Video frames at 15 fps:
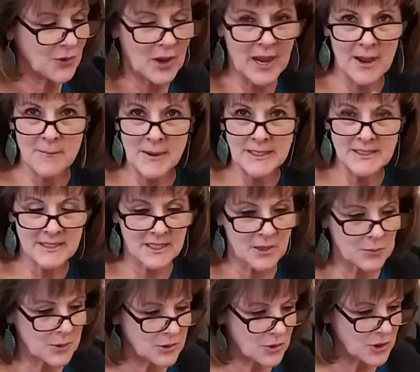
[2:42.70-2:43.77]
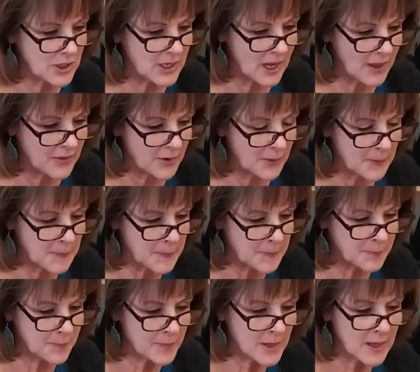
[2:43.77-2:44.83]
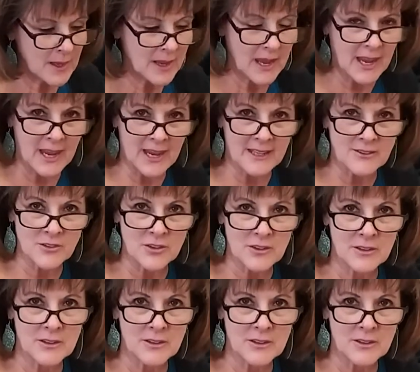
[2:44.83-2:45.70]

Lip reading: I have my sandwich together, and